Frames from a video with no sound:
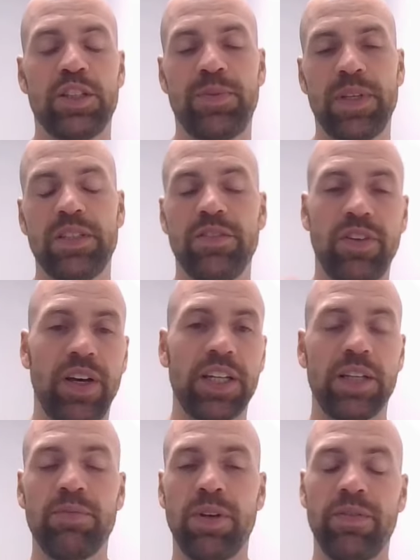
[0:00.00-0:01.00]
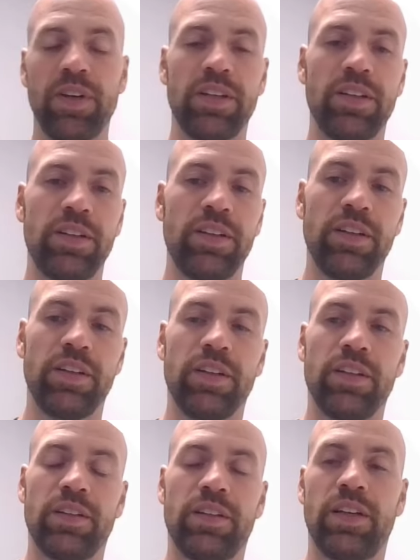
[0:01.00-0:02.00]
specified, implemented,
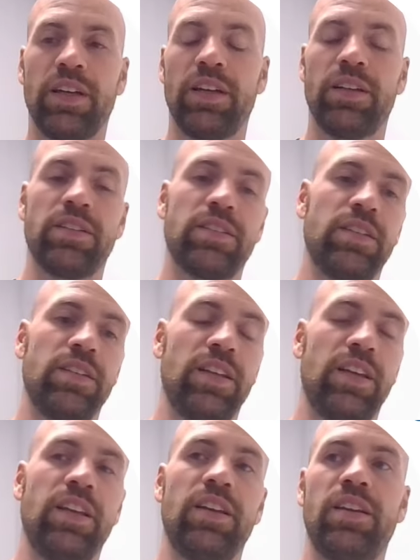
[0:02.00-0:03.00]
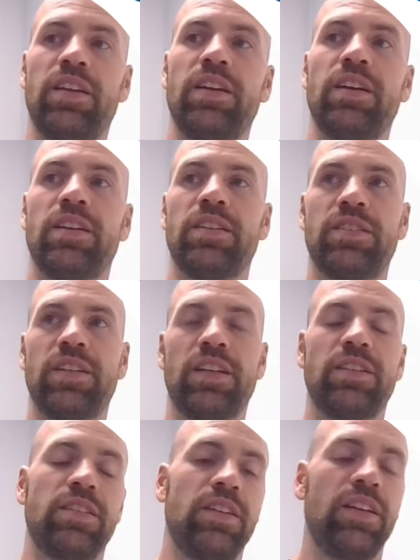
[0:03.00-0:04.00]
and then
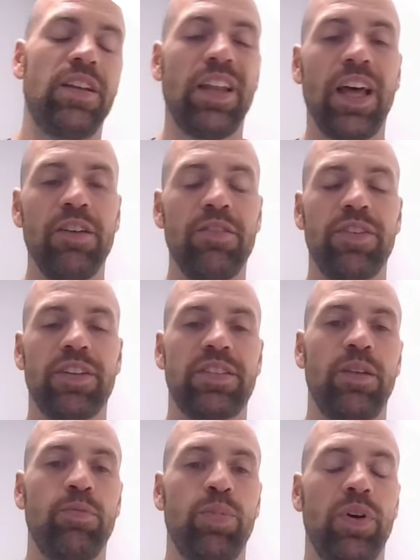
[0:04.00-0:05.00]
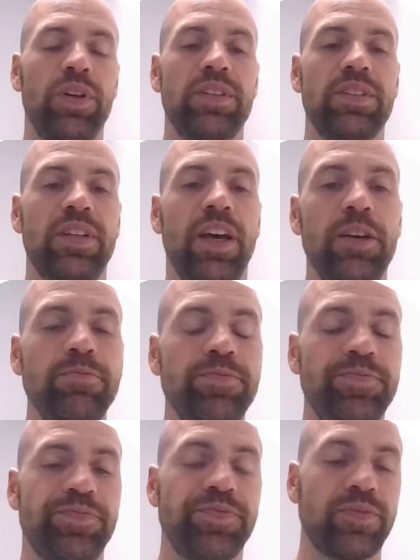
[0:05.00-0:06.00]
set live at some point in time.
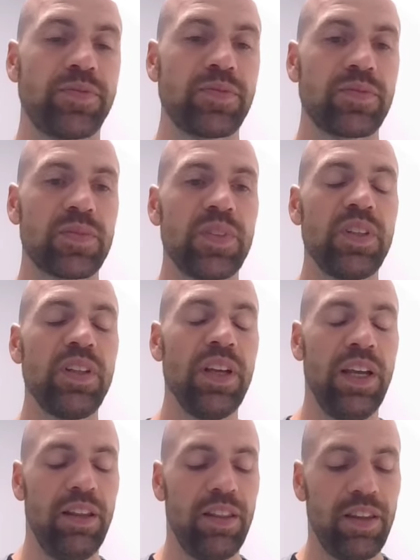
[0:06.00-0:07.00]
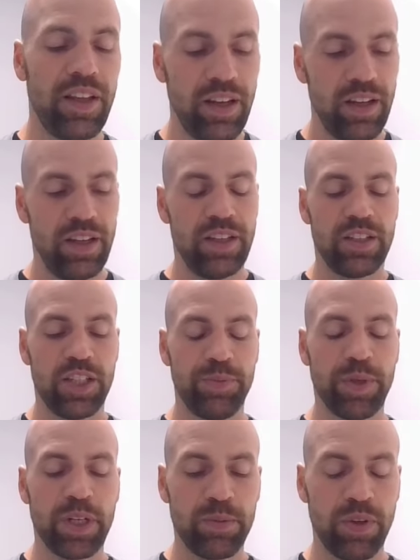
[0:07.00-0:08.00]
And then the
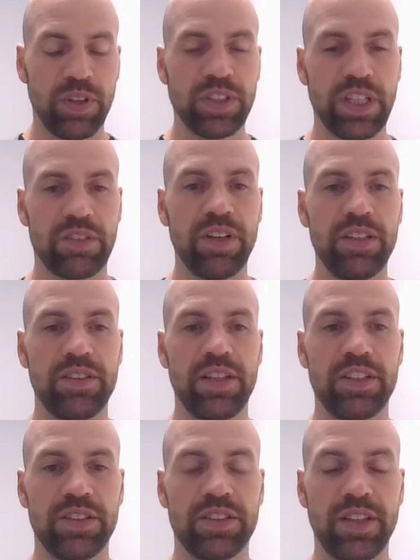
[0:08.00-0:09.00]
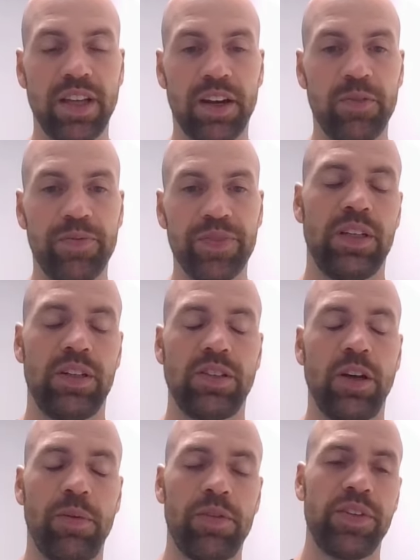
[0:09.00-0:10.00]
typical project realization is done. And on
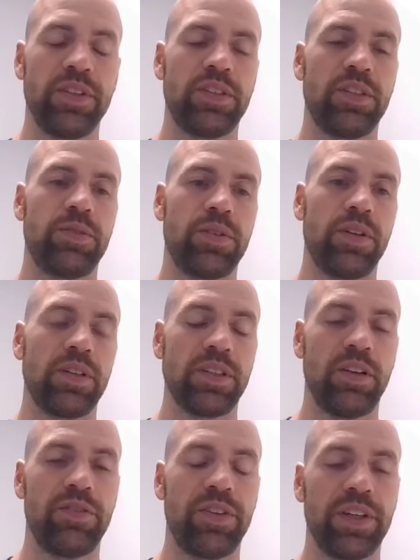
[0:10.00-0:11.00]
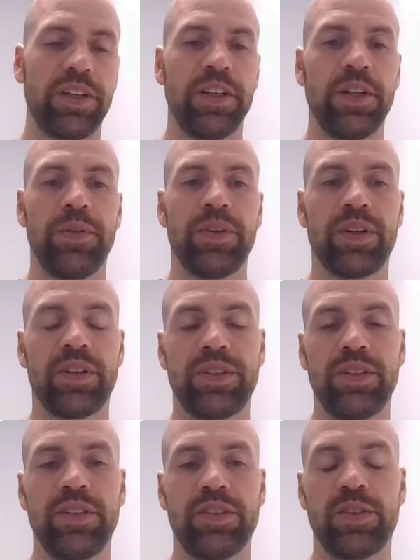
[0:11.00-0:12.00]
top of this, Swisslog is offering
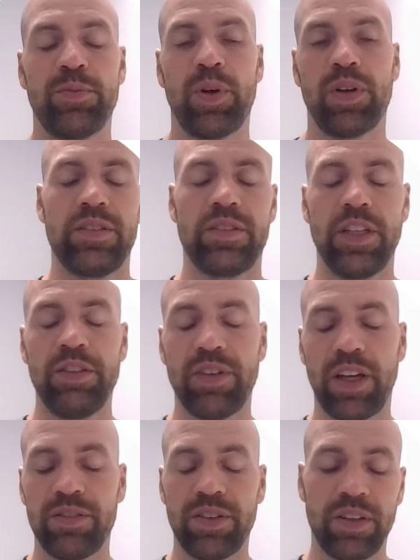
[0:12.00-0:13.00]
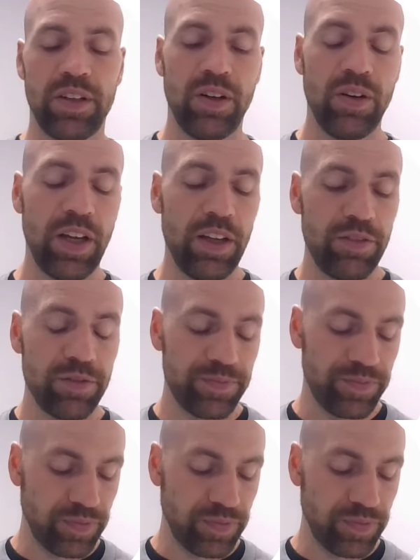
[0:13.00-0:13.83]
continuous support. So even after the go live,